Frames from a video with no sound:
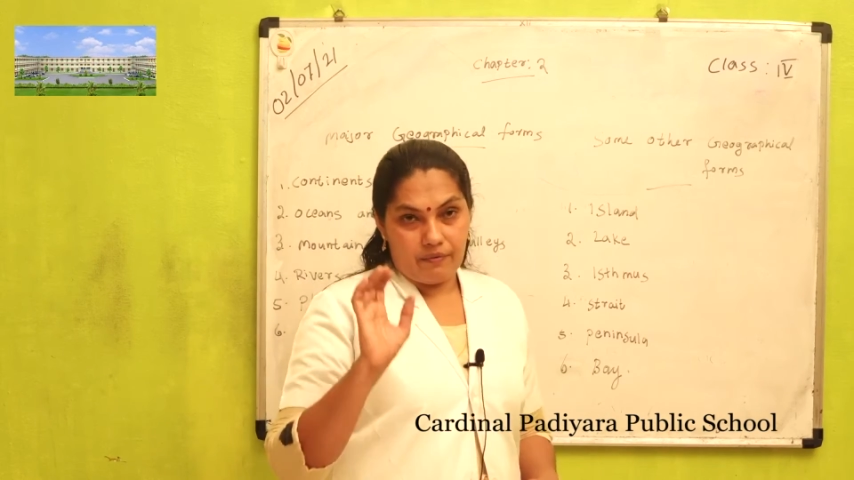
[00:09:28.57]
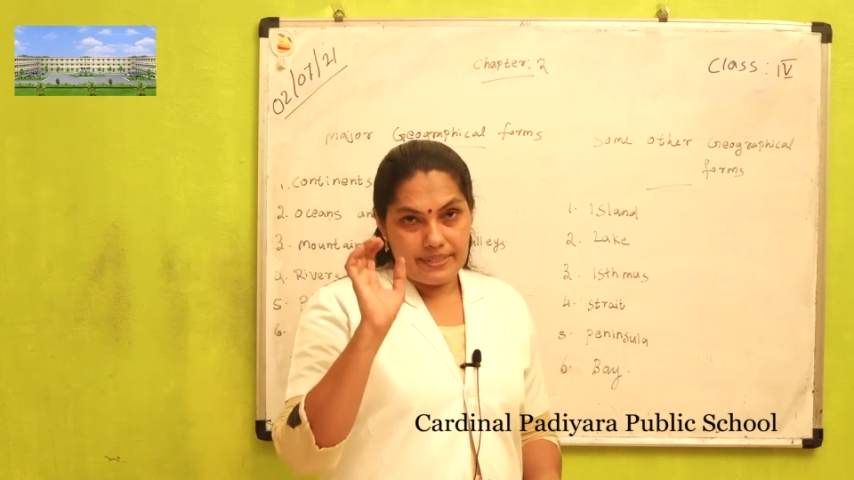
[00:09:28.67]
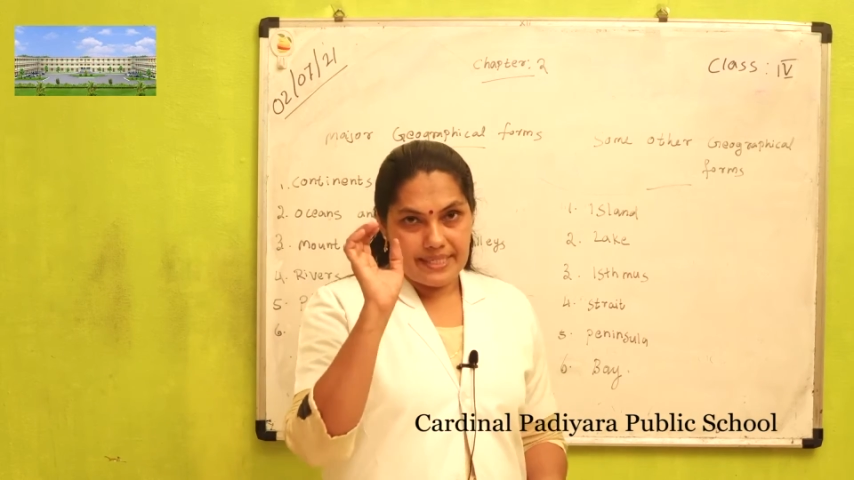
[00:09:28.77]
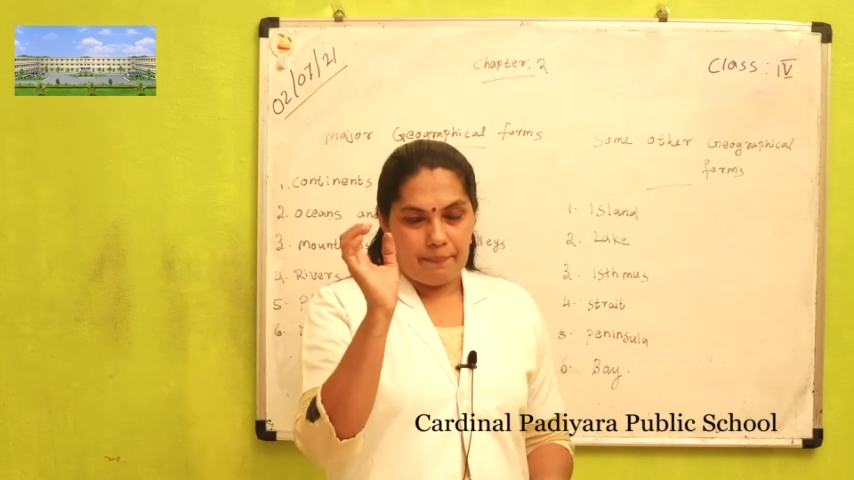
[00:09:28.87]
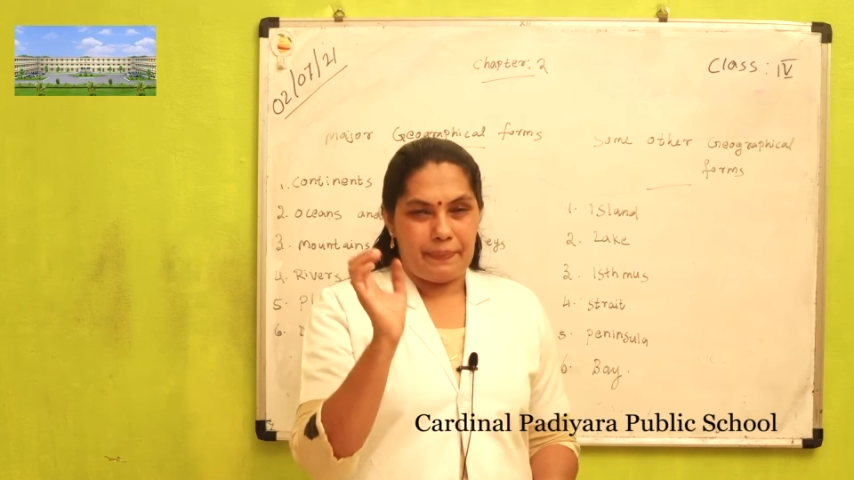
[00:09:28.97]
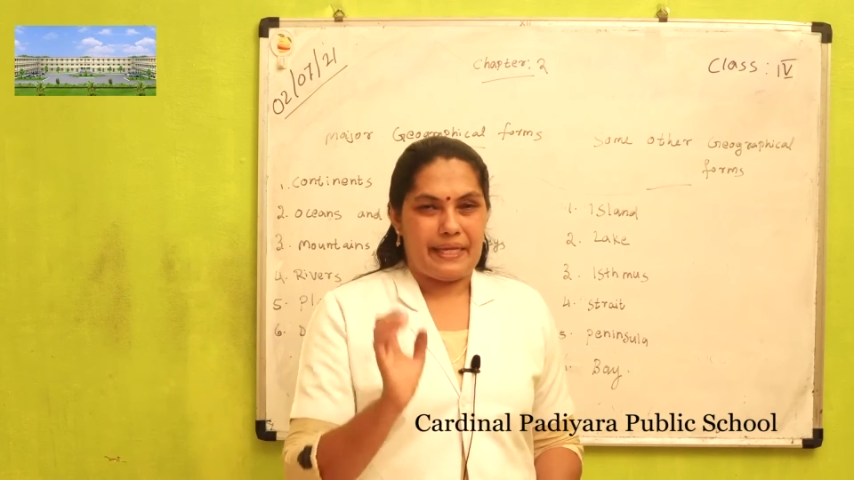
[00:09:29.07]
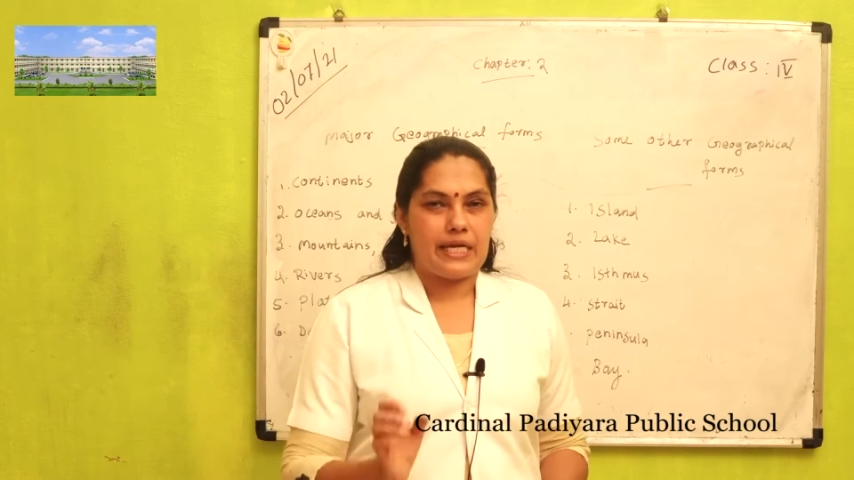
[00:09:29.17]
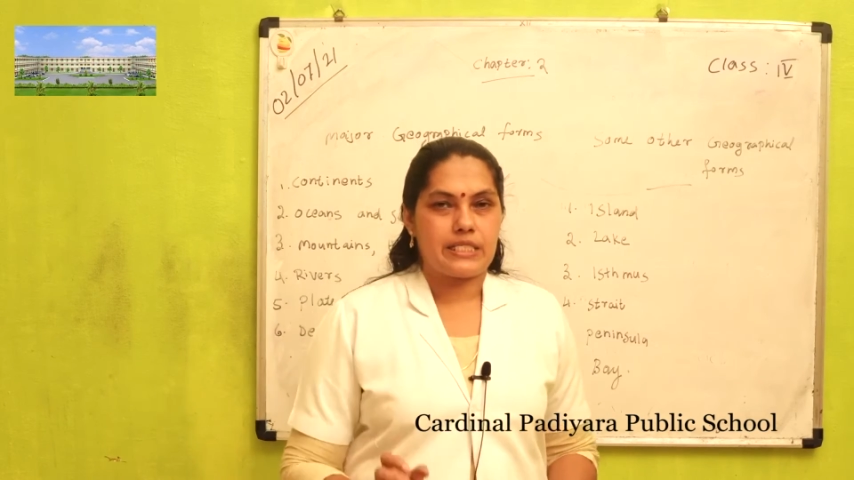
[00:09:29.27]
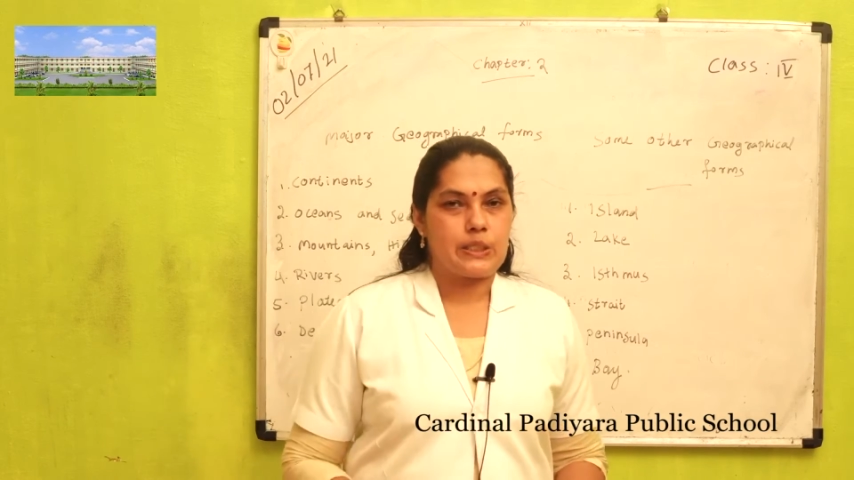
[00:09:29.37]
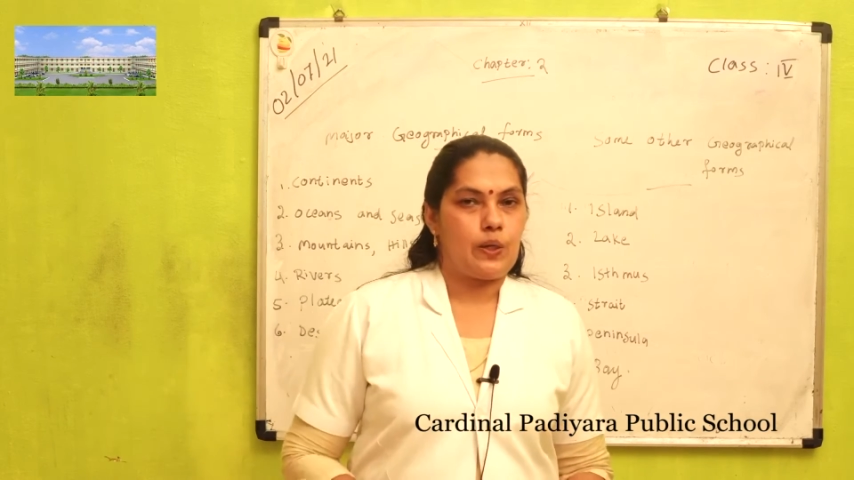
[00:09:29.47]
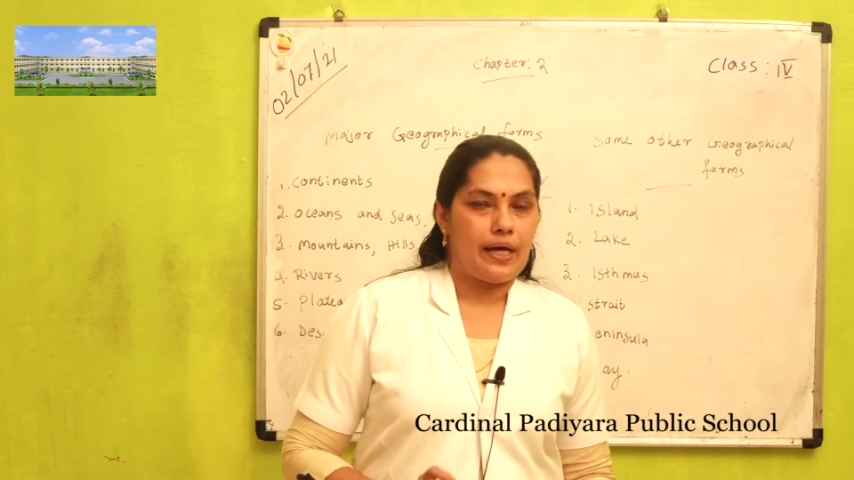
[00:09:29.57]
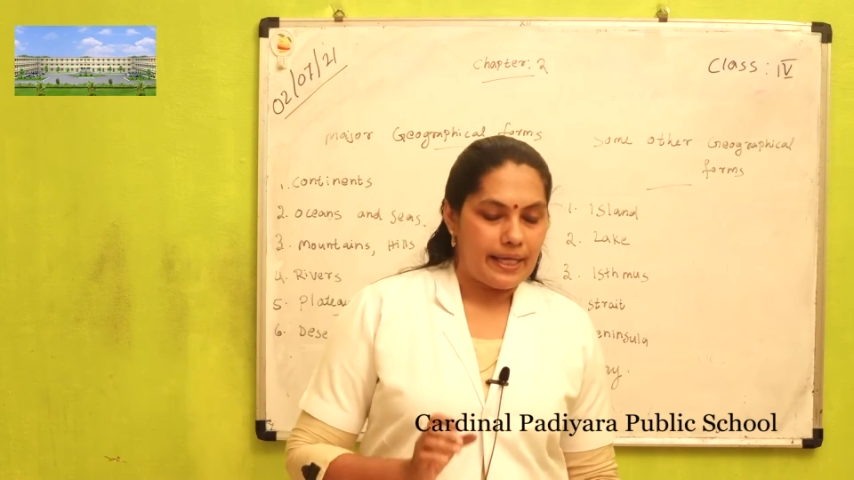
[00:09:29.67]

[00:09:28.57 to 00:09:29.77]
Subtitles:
what is a peninsula?